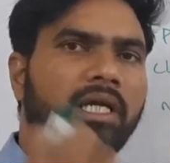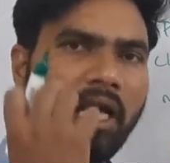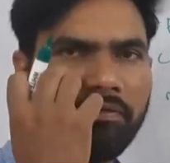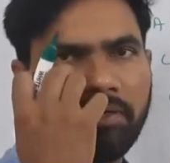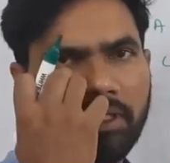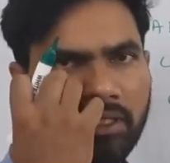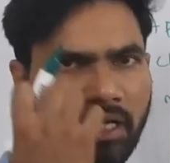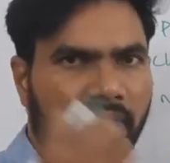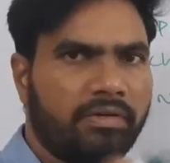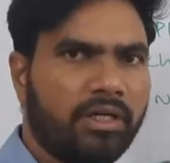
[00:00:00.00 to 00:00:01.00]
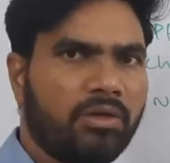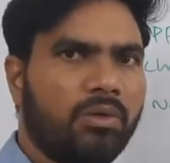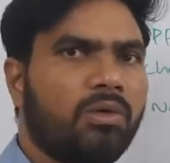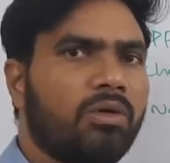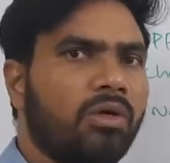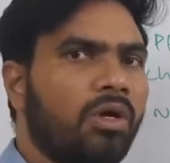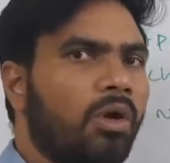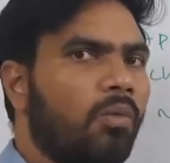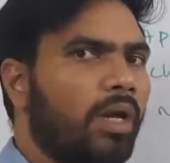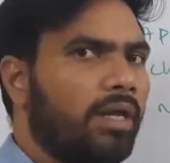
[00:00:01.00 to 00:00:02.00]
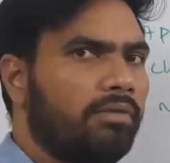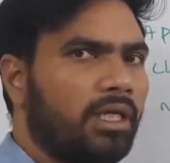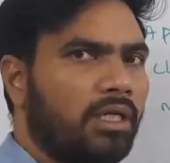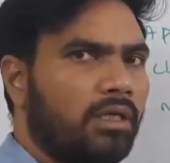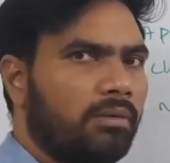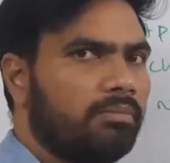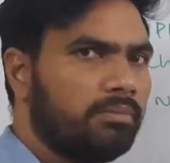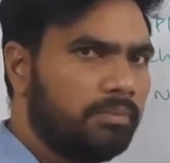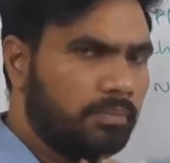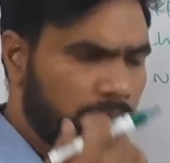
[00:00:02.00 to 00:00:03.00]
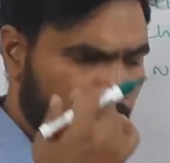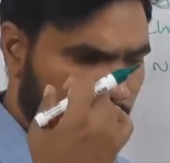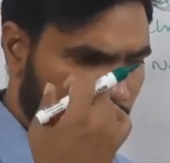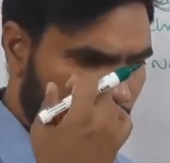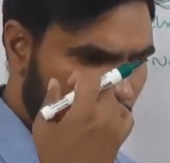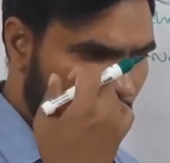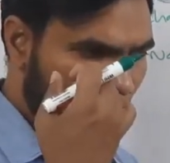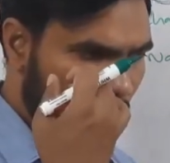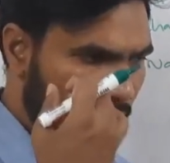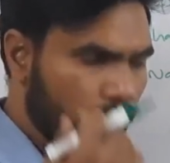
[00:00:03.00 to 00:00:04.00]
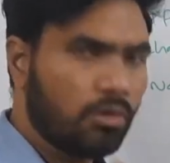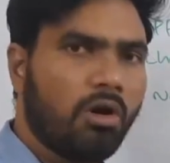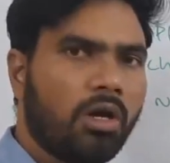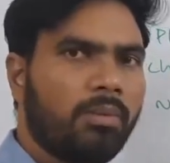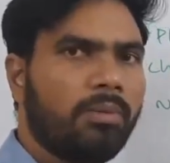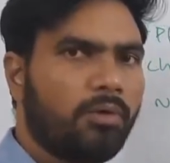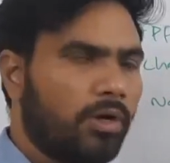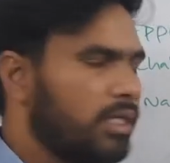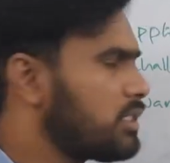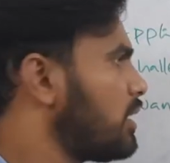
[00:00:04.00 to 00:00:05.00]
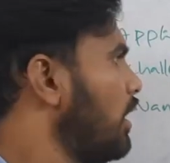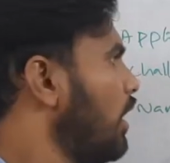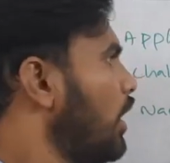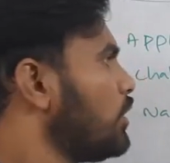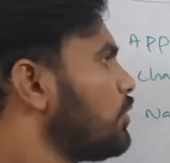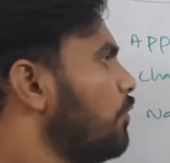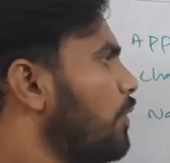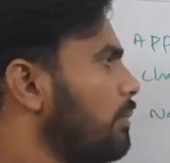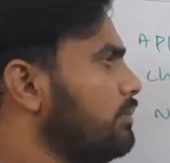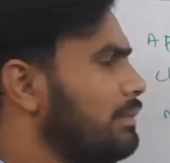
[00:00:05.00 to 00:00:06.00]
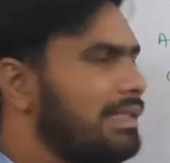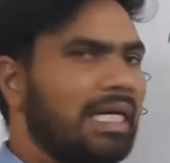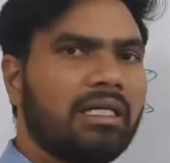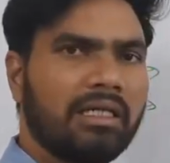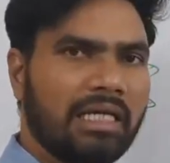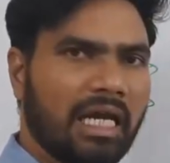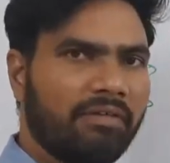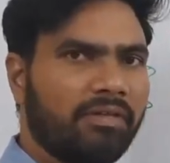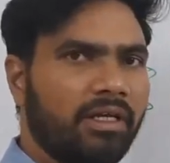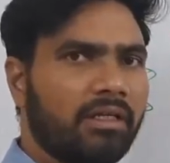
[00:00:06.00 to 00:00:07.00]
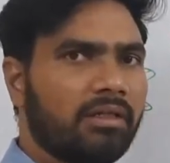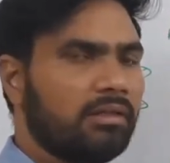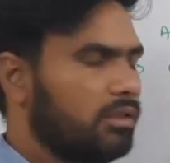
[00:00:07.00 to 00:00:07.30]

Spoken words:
the graphite. Graphite, one of the carbon products. So from that graphene